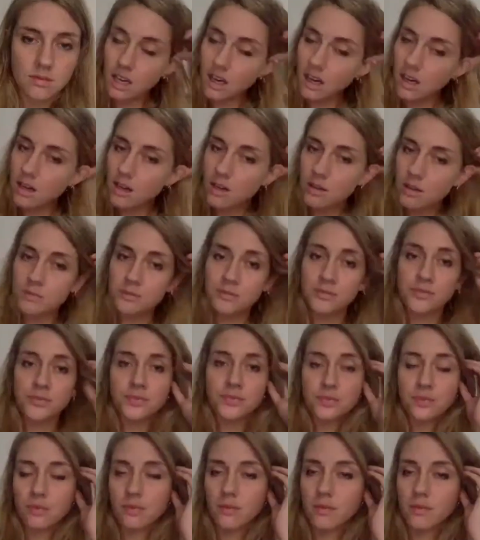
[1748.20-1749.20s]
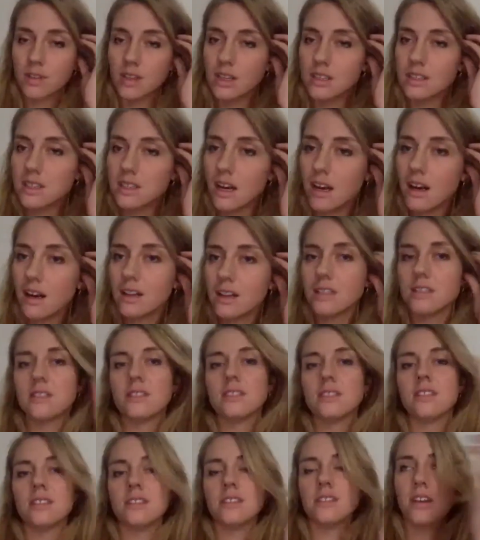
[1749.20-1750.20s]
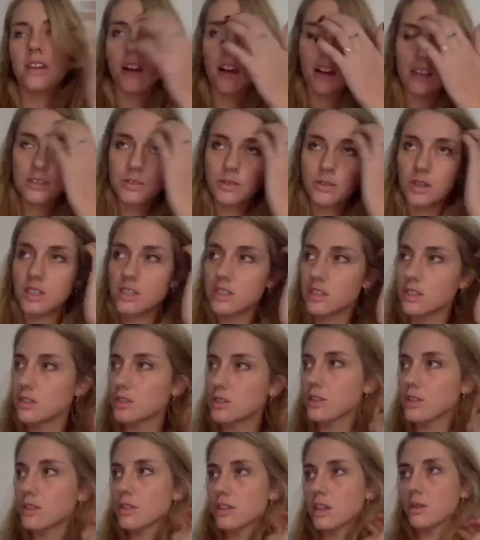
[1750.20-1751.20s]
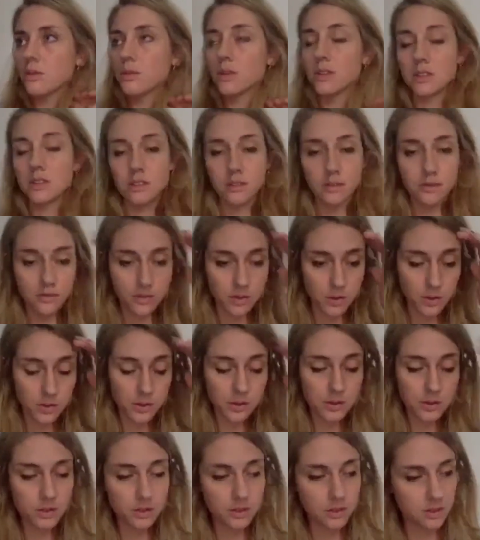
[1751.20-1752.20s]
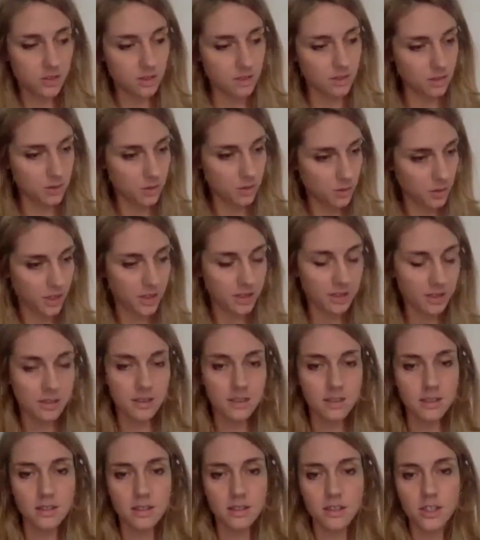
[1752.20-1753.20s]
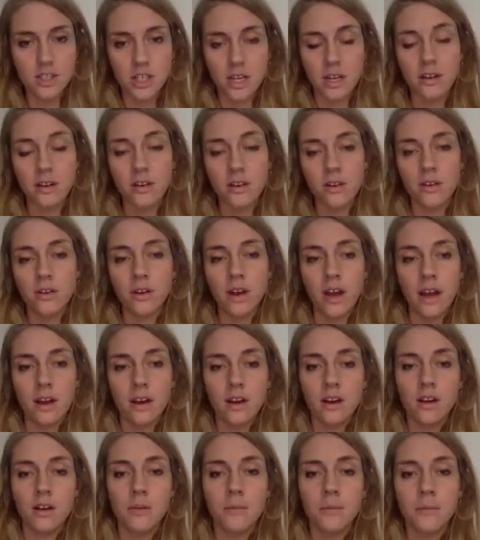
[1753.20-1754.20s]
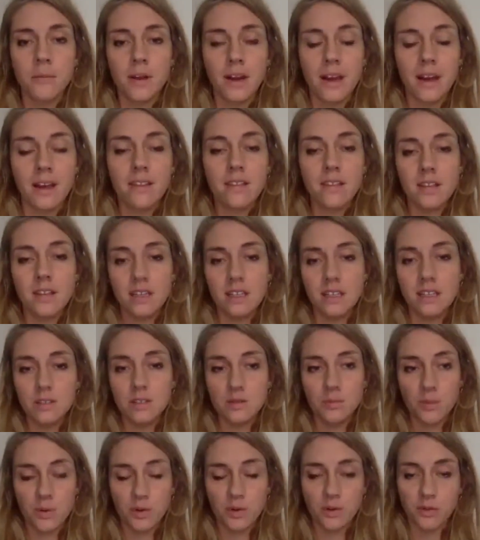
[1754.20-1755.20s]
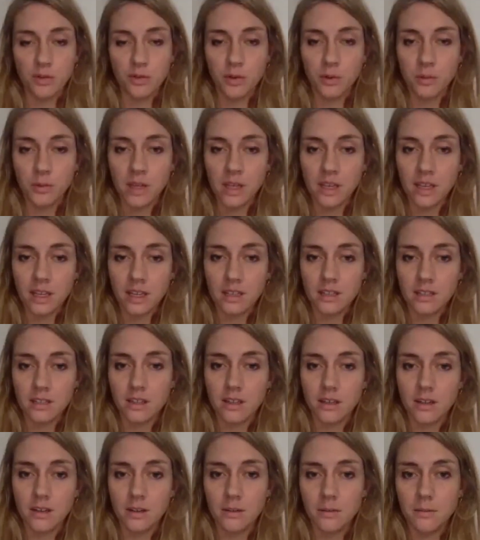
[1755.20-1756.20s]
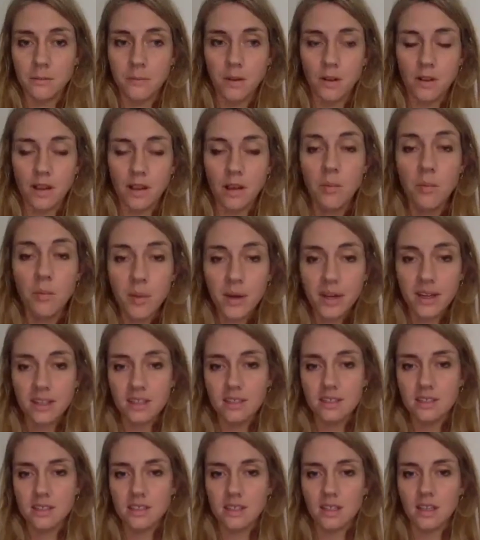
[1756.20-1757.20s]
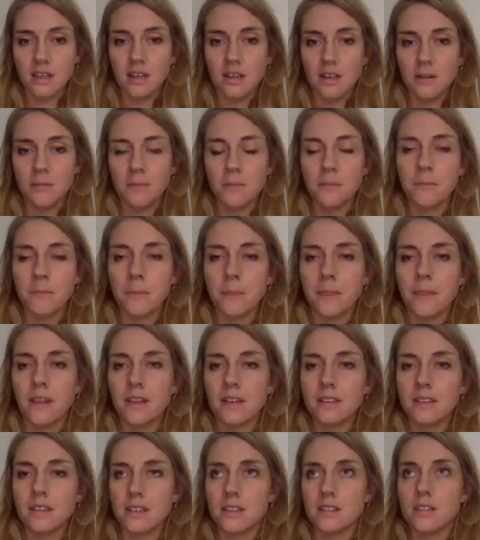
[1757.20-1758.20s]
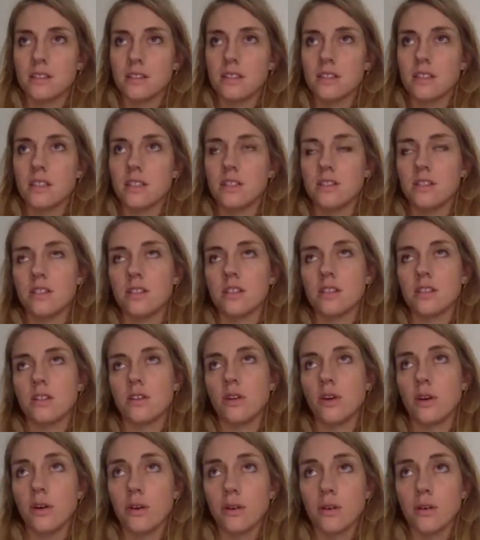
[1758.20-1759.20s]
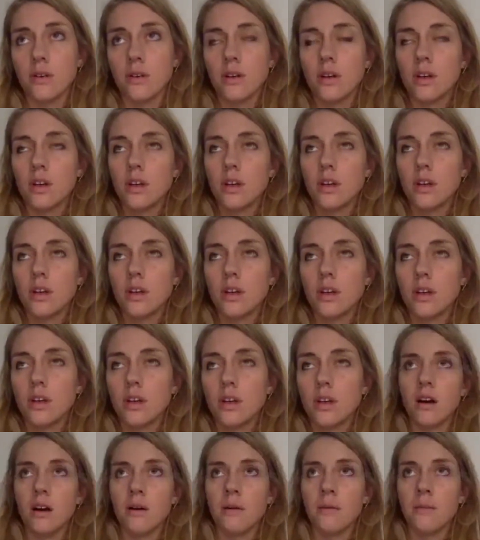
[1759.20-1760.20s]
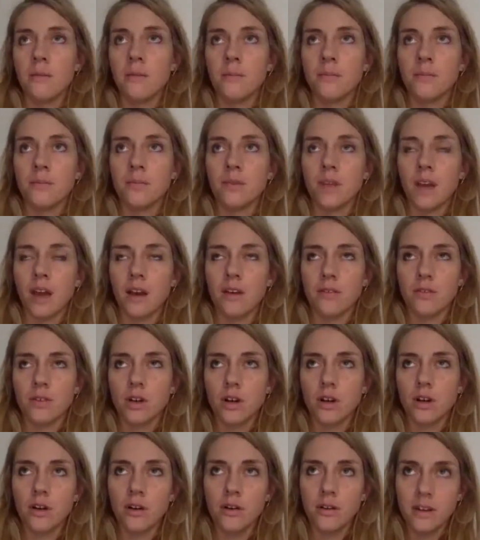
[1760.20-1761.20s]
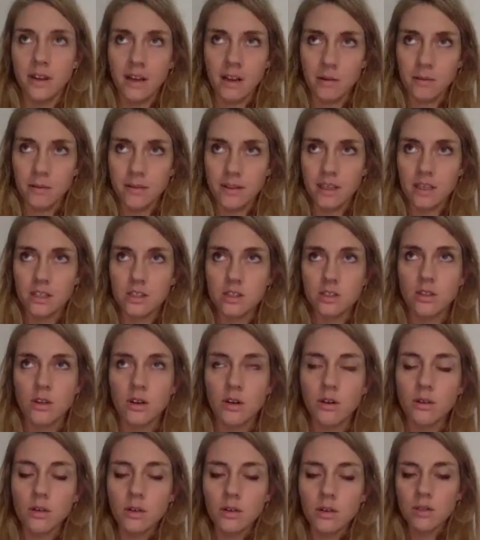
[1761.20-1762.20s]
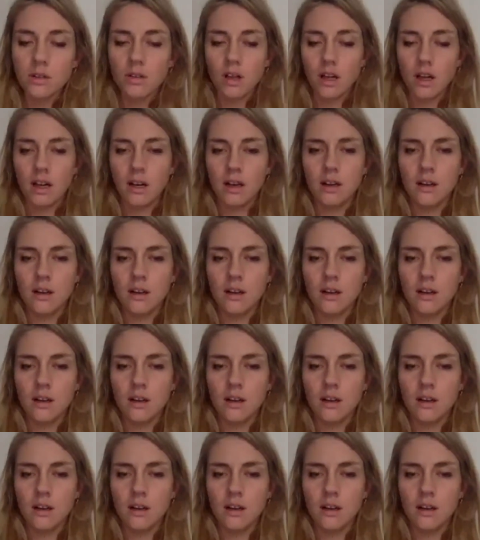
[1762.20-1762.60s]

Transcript: Um, it's hard. It's a hard question. So there was the first transgender um, athlete performing at the Olympics um, this this year. Um, I forgot her name. I think it's Laurel.